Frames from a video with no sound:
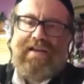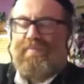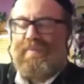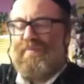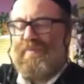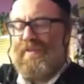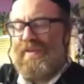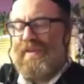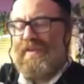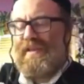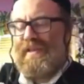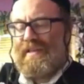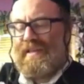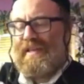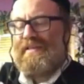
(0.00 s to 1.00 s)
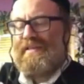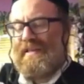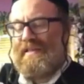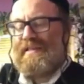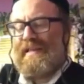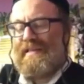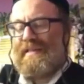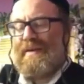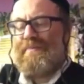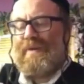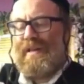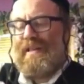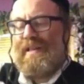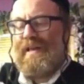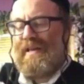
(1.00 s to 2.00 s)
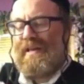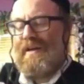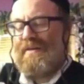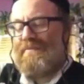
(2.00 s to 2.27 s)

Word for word: people think that he's somebody like